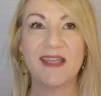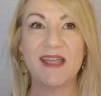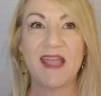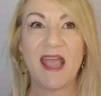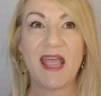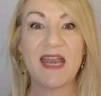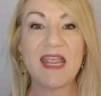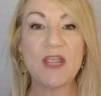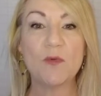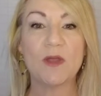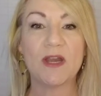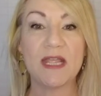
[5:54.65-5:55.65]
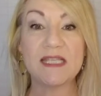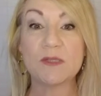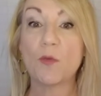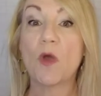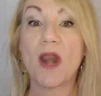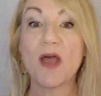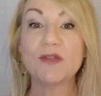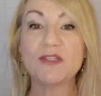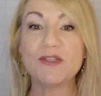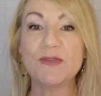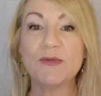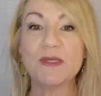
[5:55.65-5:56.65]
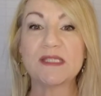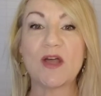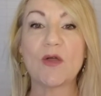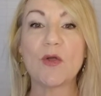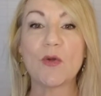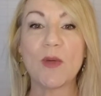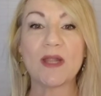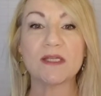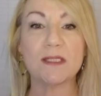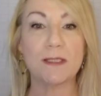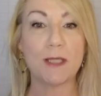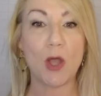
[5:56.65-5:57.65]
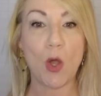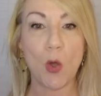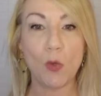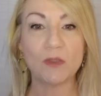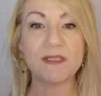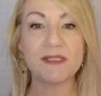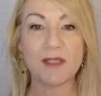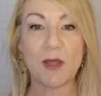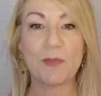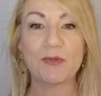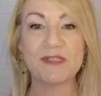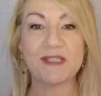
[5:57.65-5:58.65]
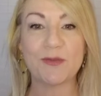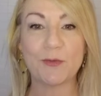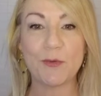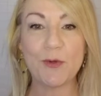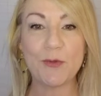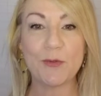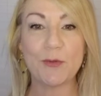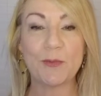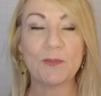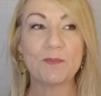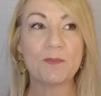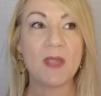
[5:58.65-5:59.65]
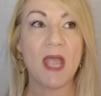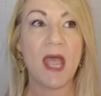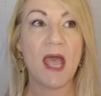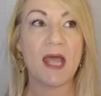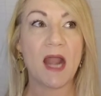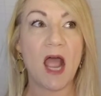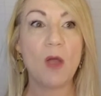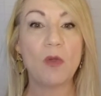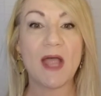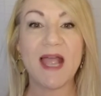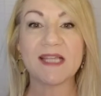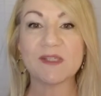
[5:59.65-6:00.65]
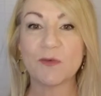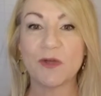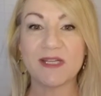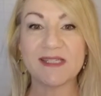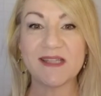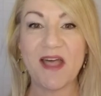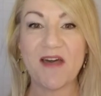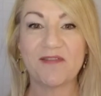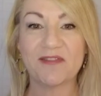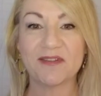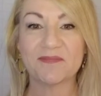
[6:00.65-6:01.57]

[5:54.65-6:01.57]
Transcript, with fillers: And he went, he said, What I'll do is I'll go around to the oldest couples in the room and I will ask, What is love?